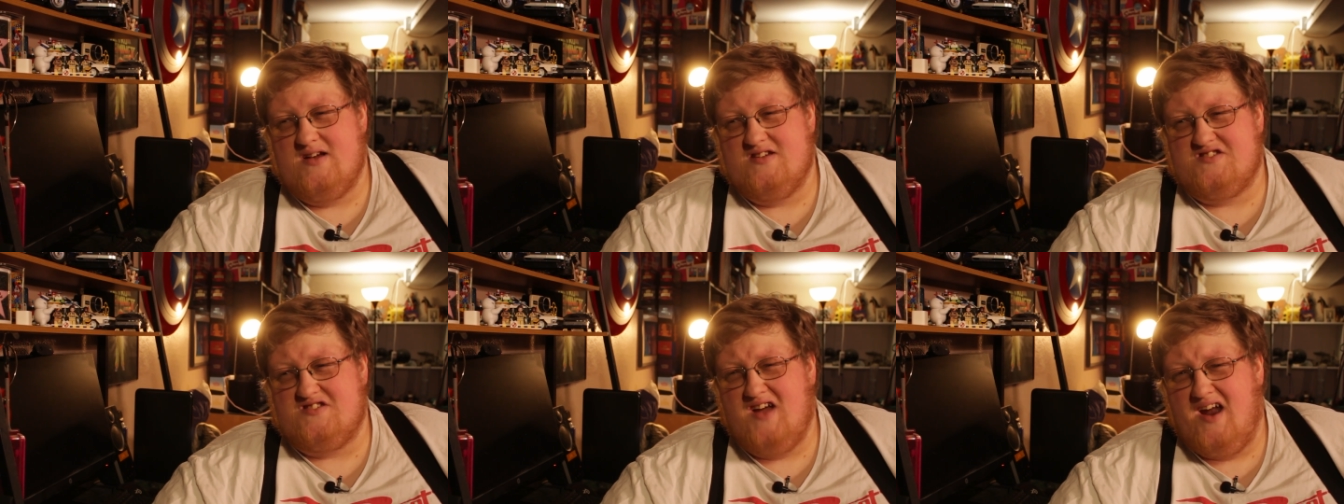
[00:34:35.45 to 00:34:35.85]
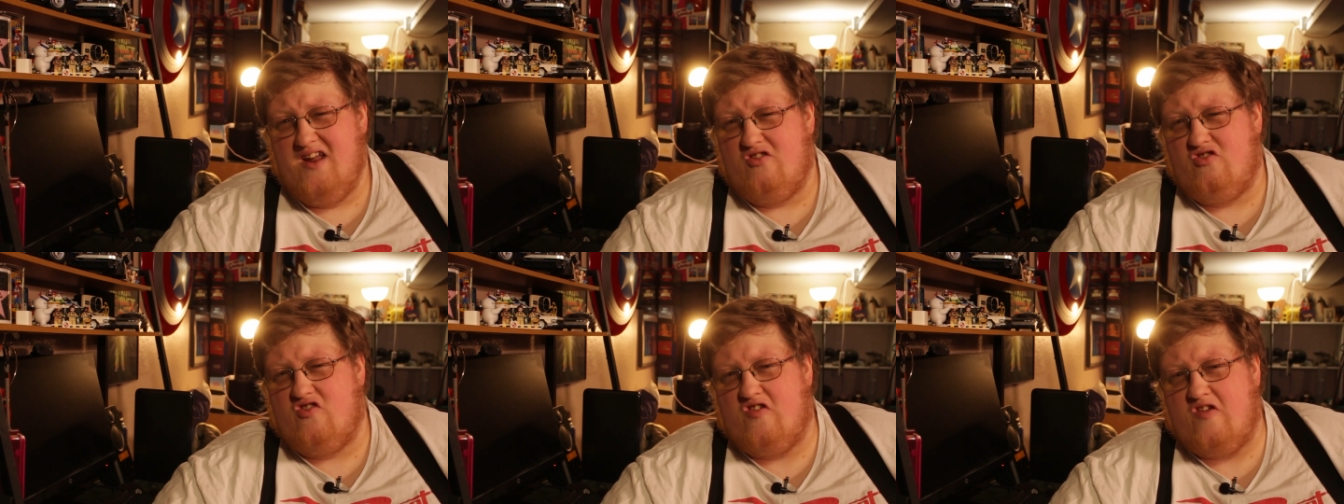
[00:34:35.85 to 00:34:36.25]
it's not
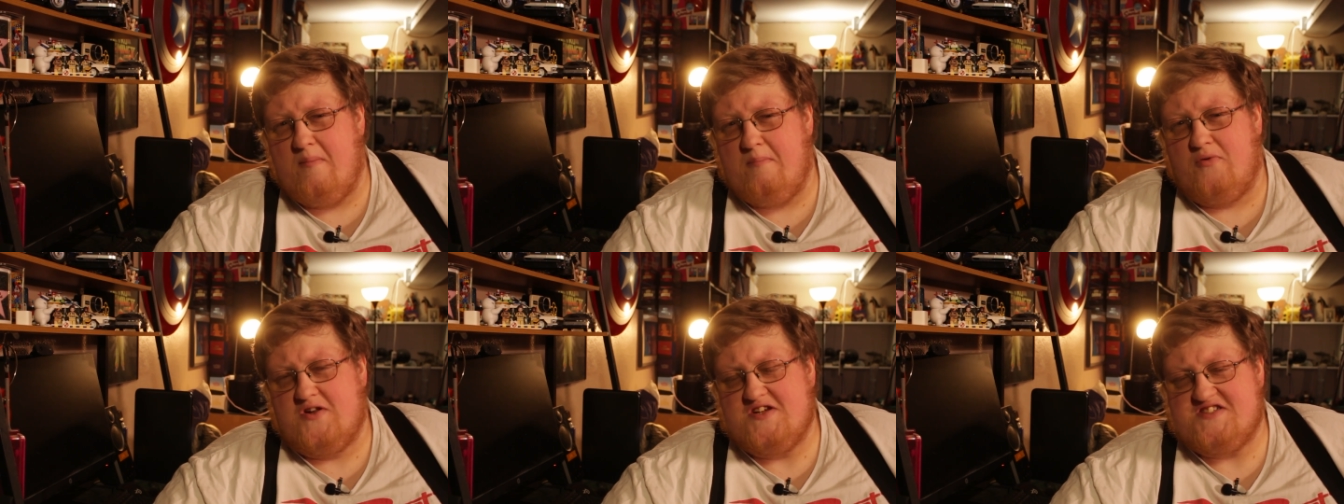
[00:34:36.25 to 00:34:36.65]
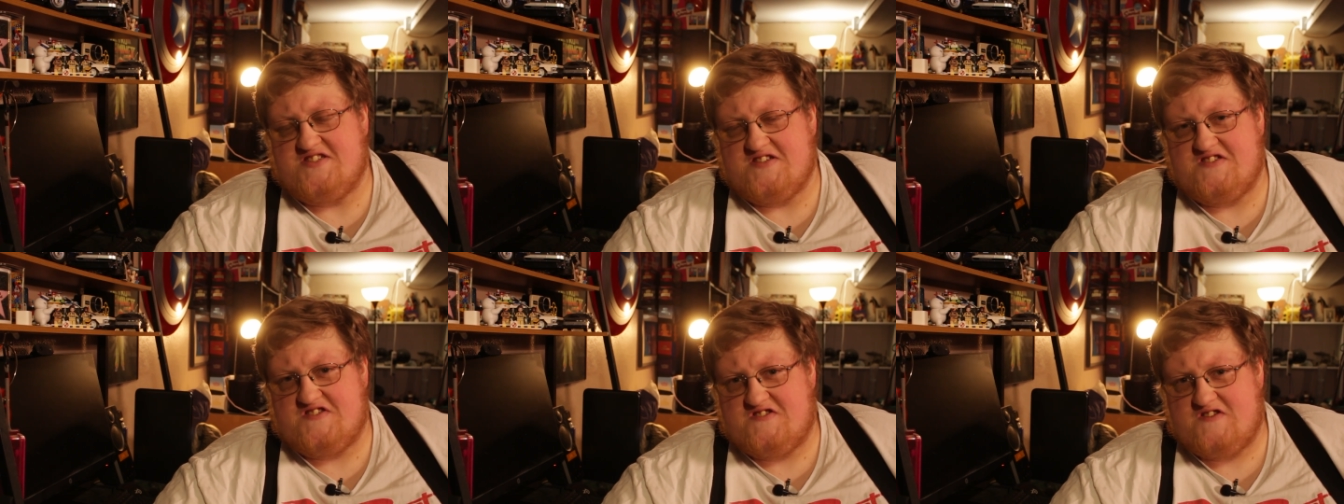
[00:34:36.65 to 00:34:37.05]
as simple as
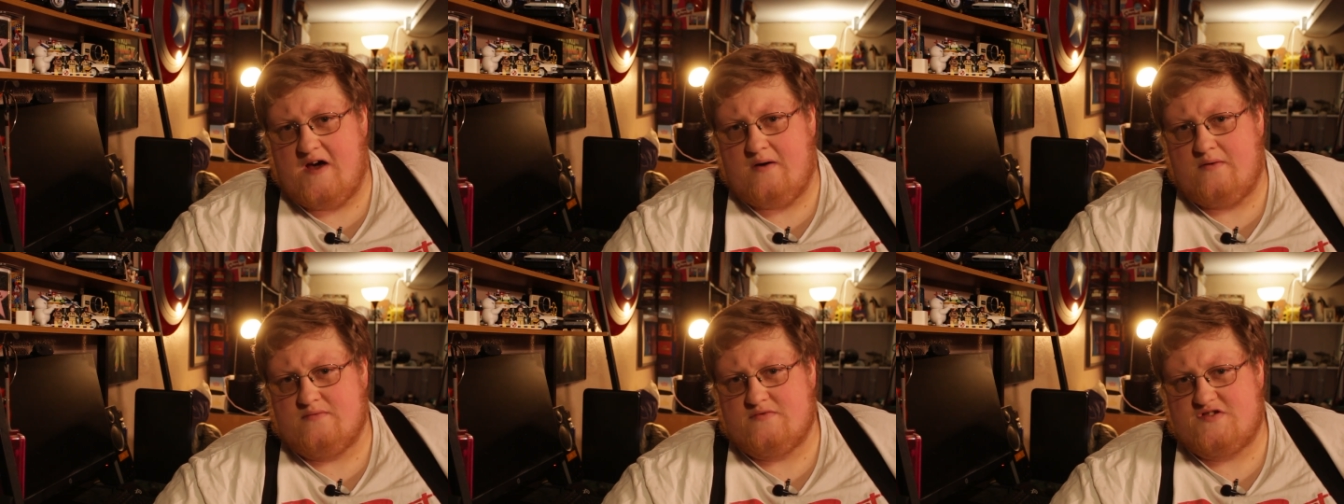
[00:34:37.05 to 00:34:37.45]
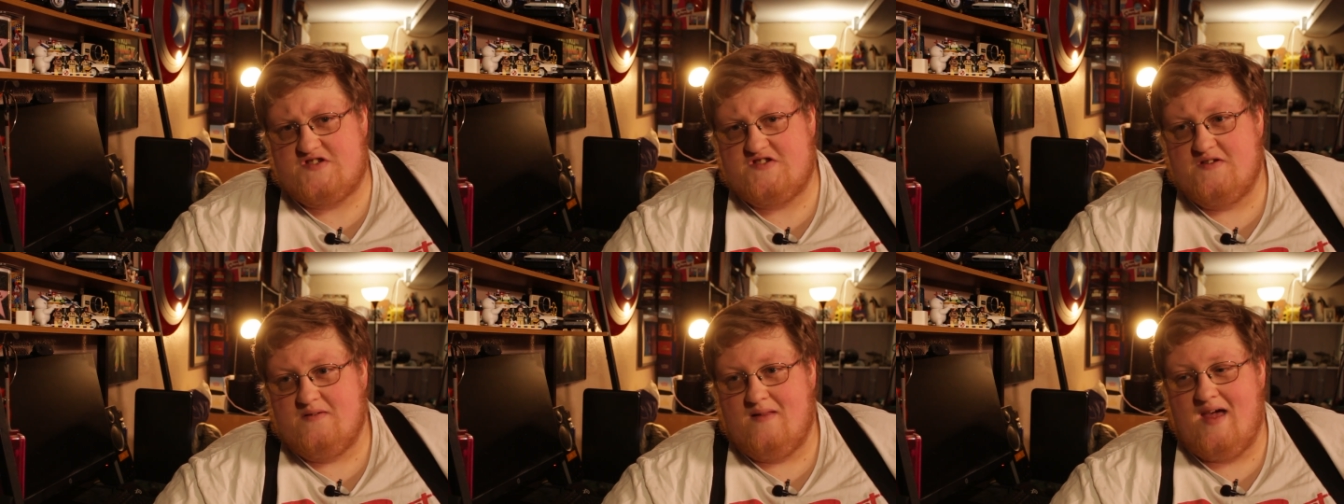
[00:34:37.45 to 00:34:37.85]
it
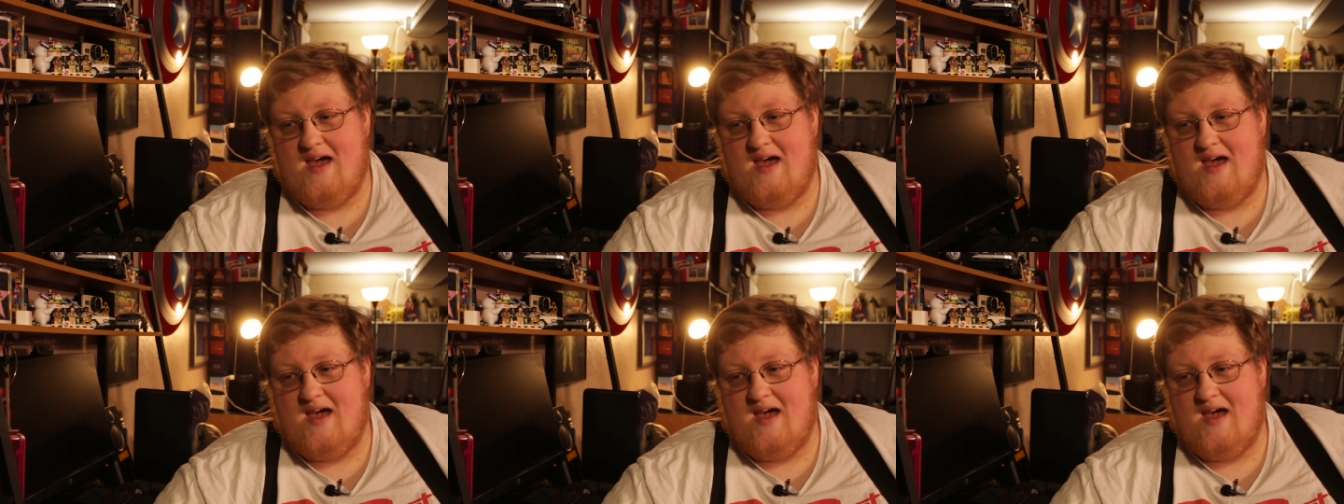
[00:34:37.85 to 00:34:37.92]
sounds.